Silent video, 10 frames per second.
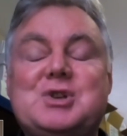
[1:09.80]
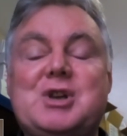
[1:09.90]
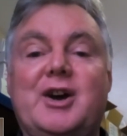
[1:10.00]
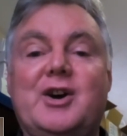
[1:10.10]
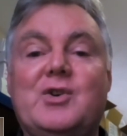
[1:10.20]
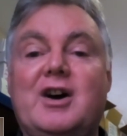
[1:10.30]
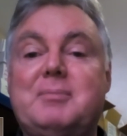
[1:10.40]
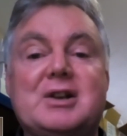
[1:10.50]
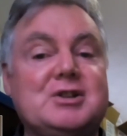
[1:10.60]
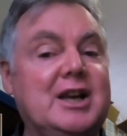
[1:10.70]
So
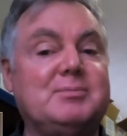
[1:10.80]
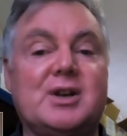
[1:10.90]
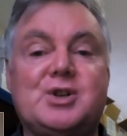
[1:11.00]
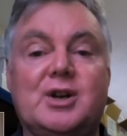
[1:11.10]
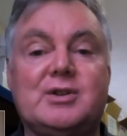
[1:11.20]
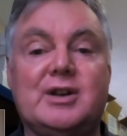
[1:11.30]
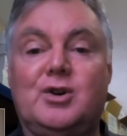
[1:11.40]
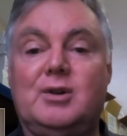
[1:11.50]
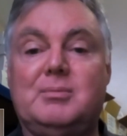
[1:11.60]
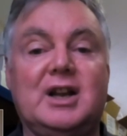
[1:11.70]
I've been steeped in
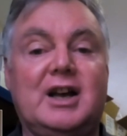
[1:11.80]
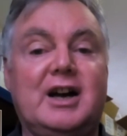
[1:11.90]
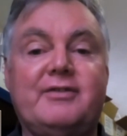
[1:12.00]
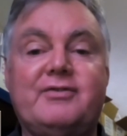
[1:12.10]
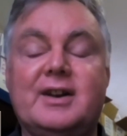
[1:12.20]
shooting all my life,